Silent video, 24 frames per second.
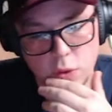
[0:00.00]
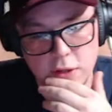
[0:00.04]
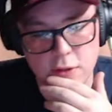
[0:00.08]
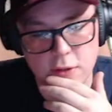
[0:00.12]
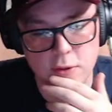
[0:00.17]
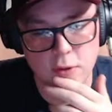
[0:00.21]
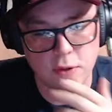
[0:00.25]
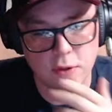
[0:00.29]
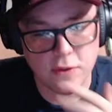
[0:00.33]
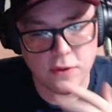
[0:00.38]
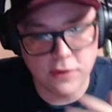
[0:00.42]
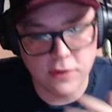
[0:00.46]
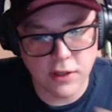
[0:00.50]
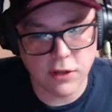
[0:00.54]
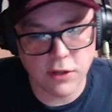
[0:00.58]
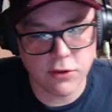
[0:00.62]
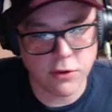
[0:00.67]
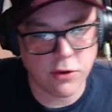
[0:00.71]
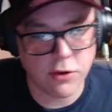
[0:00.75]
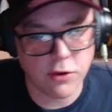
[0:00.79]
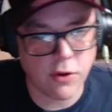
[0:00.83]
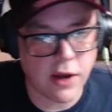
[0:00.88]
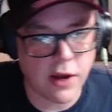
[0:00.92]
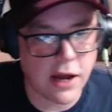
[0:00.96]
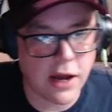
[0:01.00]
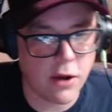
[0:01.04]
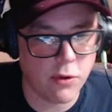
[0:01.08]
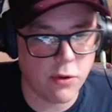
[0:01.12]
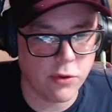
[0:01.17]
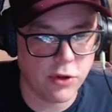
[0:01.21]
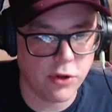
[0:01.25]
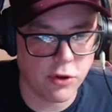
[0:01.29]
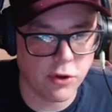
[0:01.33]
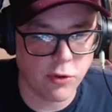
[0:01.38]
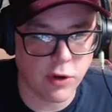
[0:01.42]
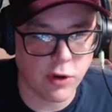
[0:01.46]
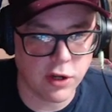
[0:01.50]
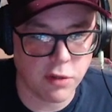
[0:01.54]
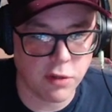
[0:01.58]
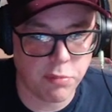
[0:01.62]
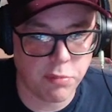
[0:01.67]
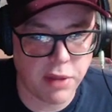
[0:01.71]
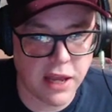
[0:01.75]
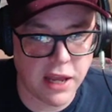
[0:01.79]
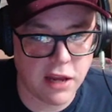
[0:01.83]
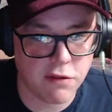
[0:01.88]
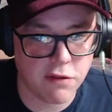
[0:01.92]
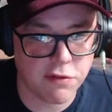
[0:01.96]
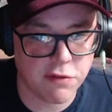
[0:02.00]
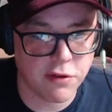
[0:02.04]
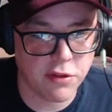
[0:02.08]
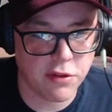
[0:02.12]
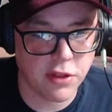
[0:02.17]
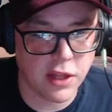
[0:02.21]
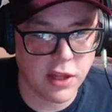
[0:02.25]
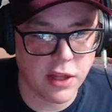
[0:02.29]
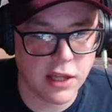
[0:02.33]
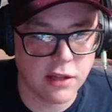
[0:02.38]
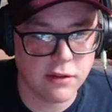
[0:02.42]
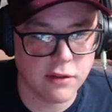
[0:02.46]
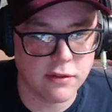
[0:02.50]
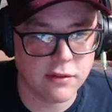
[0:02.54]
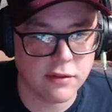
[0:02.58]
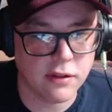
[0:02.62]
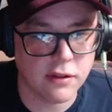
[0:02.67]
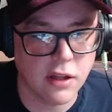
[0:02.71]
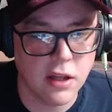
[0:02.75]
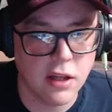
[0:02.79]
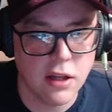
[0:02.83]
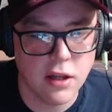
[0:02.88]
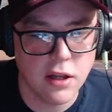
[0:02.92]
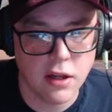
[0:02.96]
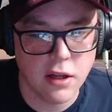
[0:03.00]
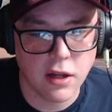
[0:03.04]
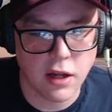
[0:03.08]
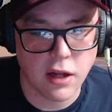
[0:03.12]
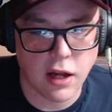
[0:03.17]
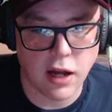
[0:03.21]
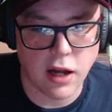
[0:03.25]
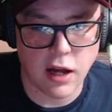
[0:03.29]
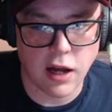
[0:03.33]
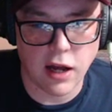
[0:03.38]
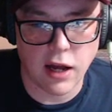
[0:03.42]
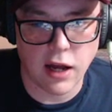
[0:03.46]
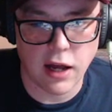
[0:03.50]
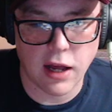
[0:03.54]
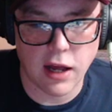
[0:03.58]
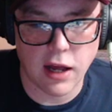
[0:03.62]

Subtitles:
still don't know how you're going to pay for things. I